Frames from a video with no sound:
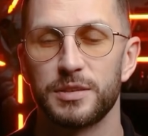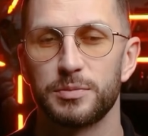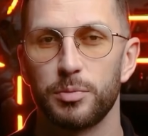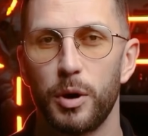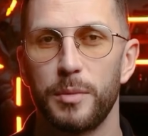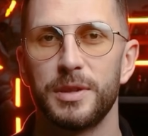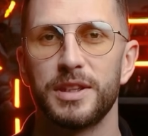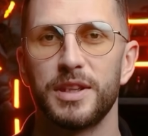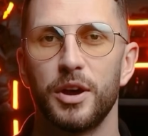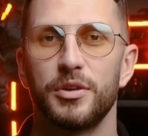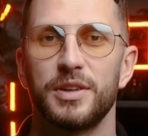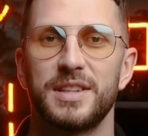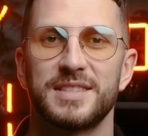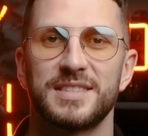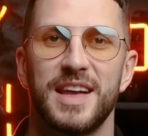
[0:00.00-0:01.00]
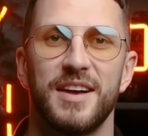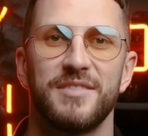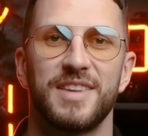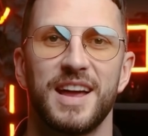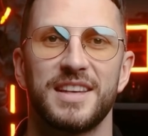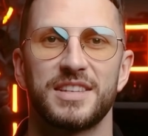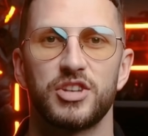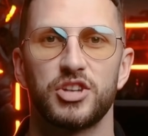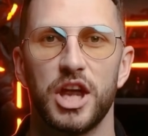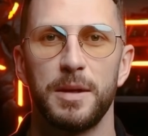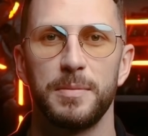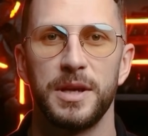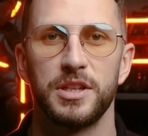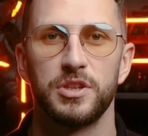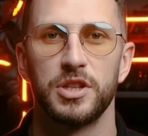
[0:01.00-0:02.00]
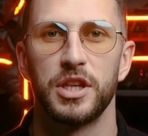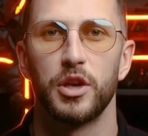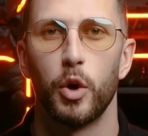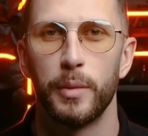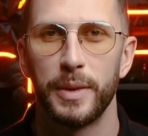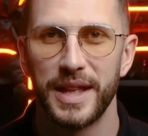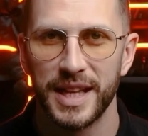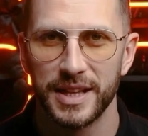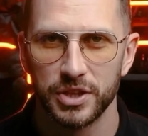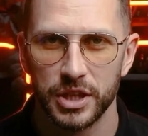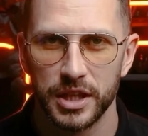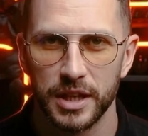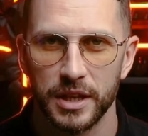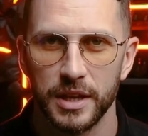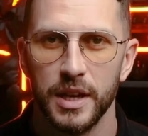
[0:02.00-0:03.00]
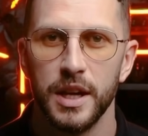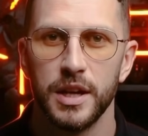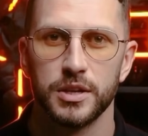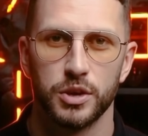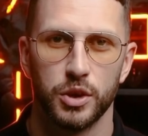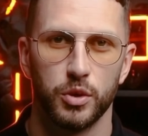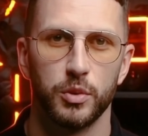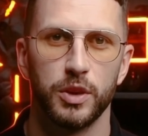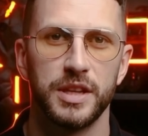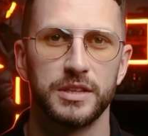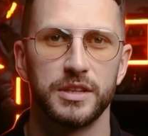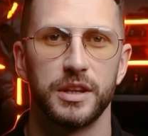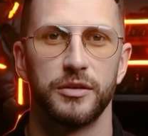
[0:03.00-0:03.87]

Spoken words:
is probably currently saved as a JPG or PNG, so you will need to